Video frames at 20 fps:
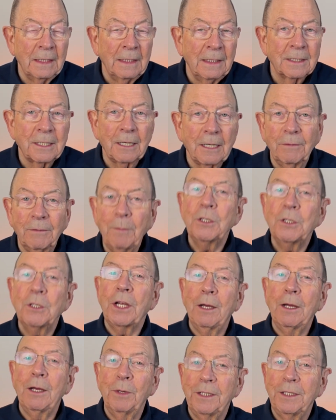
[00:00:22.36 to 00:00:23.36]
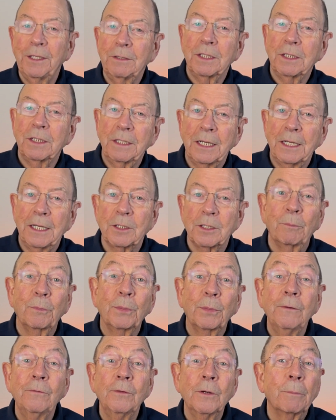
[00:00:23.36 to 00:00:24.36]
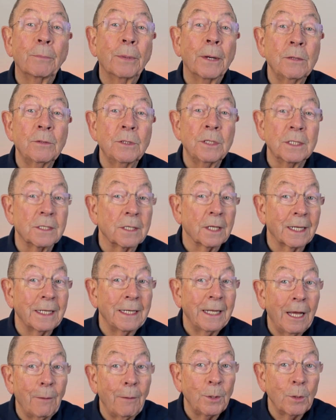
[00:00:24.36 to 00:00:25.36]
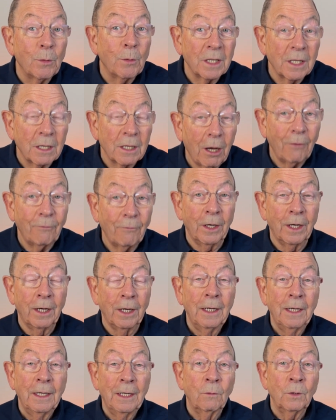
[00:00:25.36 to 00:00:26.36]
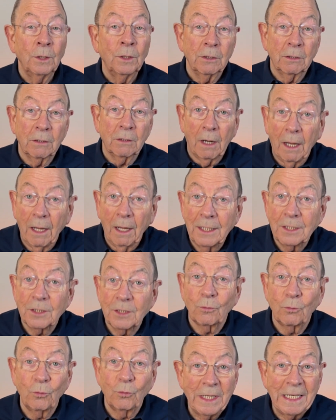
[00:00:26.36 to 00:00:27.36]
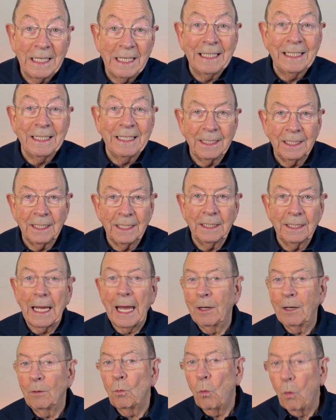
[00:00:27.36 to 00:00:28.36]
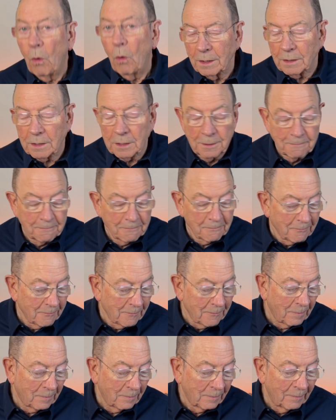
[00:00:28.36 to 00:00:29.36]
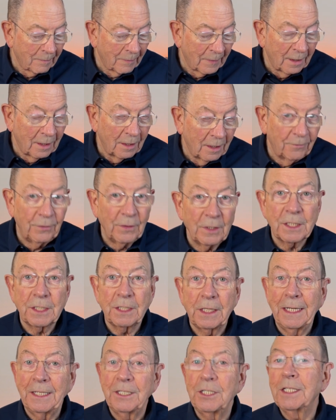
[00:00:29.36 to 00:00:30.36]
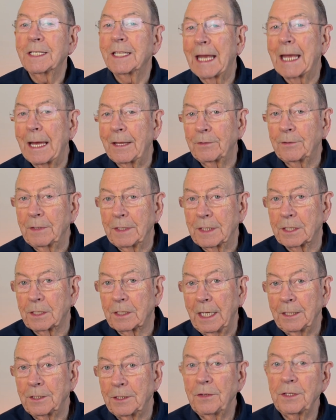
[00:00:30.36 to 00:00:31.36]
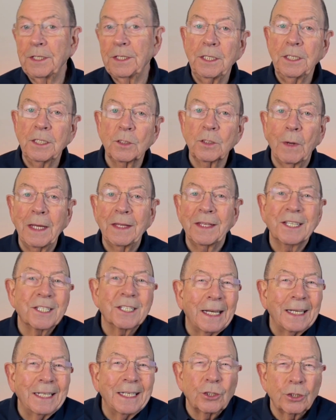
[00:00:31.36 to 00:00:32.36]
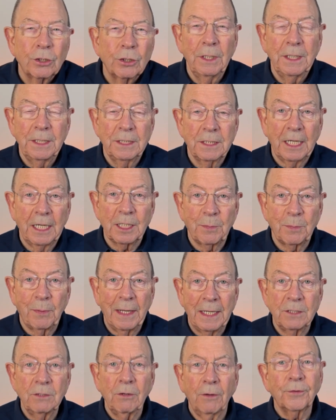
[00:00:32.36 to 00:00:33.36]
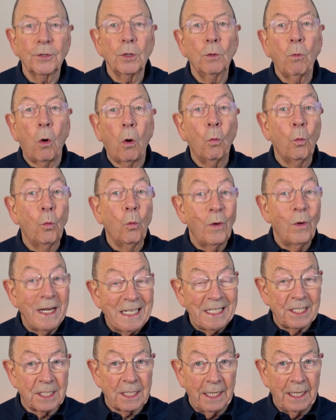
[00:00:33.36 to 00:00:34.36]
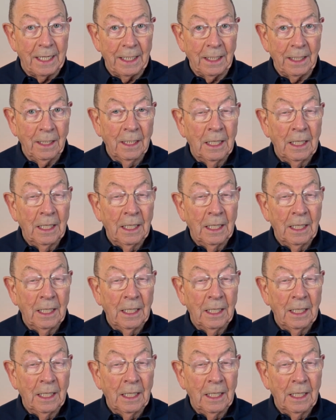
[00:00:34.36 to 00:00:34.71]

So let me share with you today some proven approaches that can help you uncover what your clients really need and want. The first stage is the gathering stage, and this is where the selling truly takes place, not through what we say,